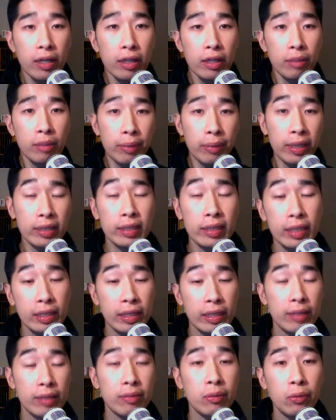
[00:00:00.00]

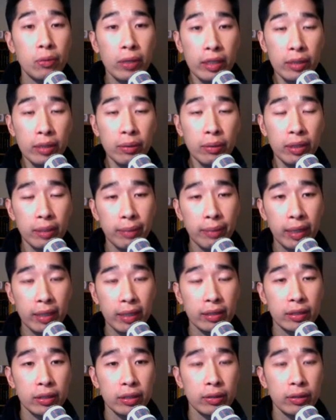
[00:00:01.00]
Basically, what you want to be able
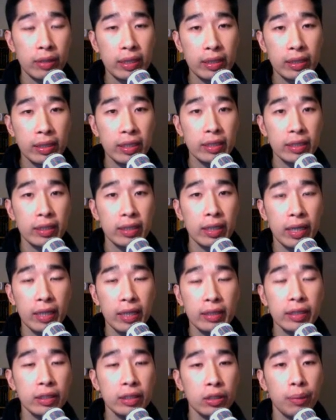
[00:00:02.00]
to do is it's a
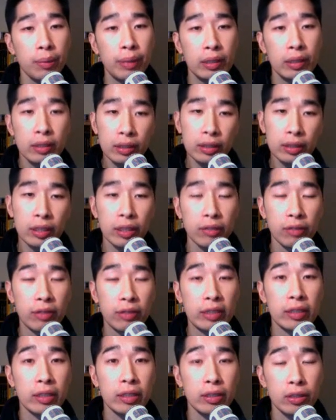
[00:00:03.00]
distribution service